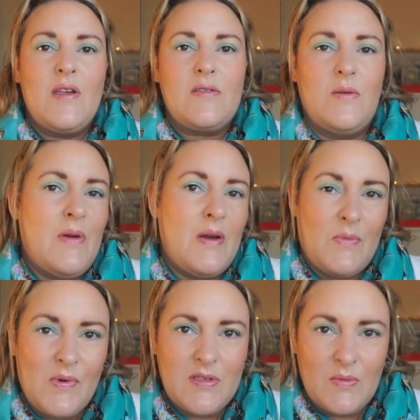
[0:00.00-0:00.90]
So about
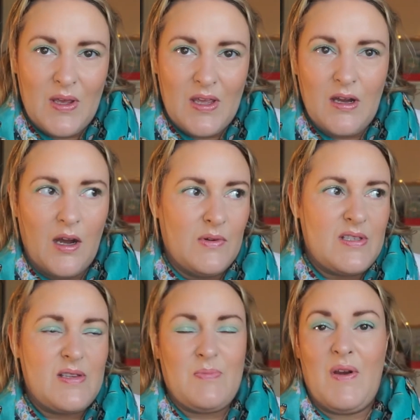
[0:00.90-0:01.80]
once a week I will
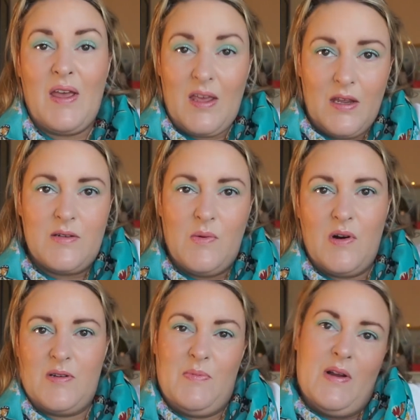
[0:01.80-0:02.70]
spray each
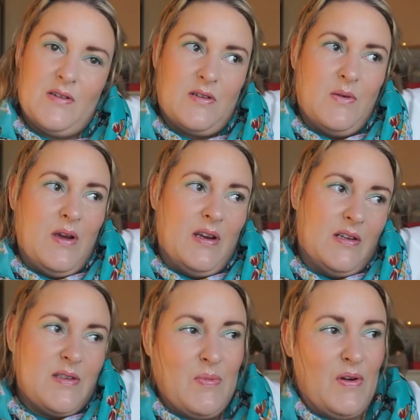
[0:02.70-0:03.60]
wardrobe. I'll just go in
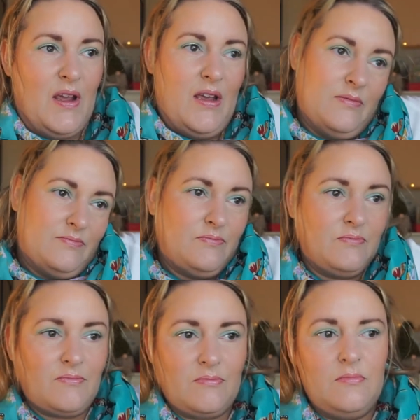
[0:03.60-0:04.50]
and spray
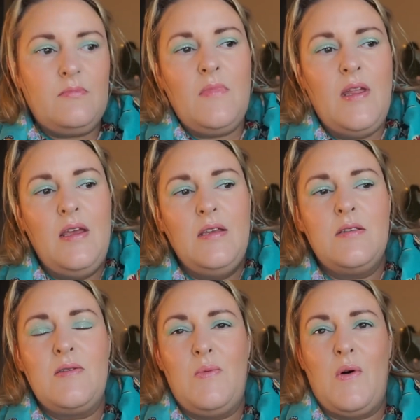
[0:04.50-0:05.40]

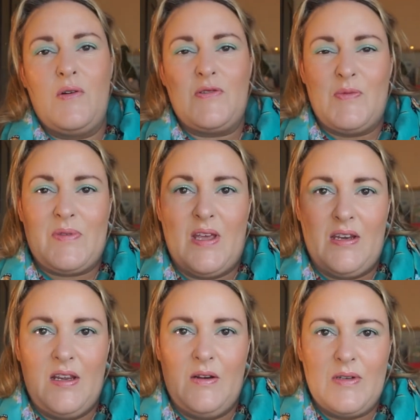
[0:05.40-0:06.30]
into the wardrobes
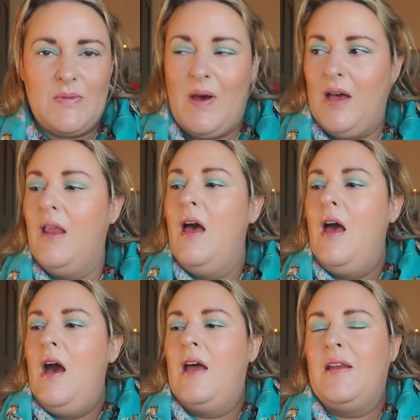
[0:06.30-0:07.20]
and here as well,
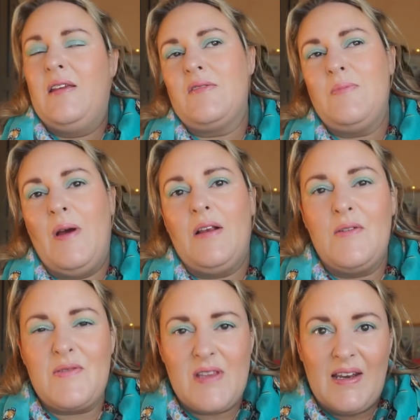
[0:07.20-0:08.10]
and it gives my
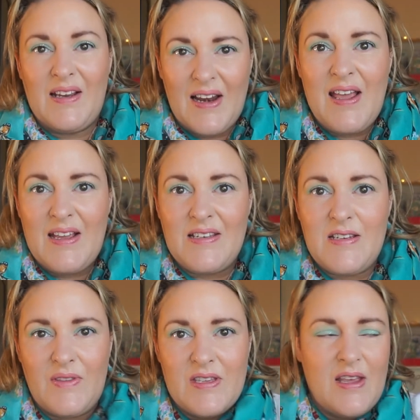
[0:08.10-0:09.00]
clothes a little hint
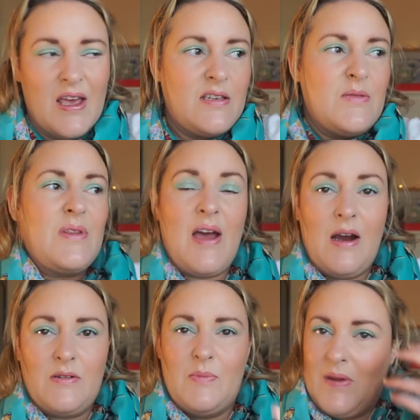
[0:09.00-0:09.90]
of the scent
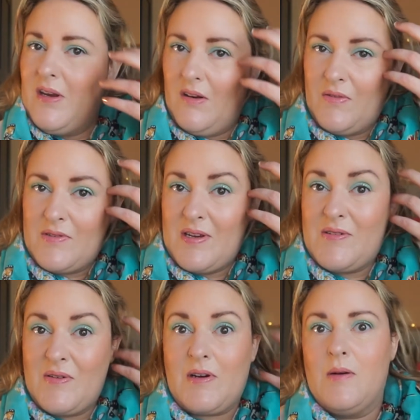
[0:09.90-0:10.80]
without it being enough to
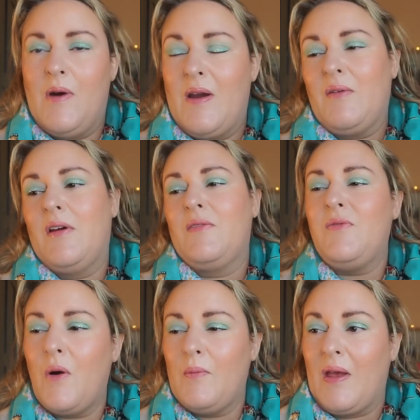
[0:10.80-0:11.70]
trigger a migraine
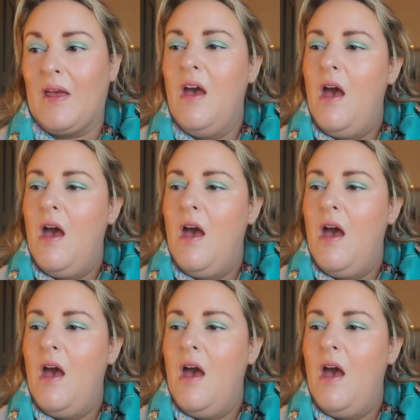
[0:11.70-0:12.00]
for me.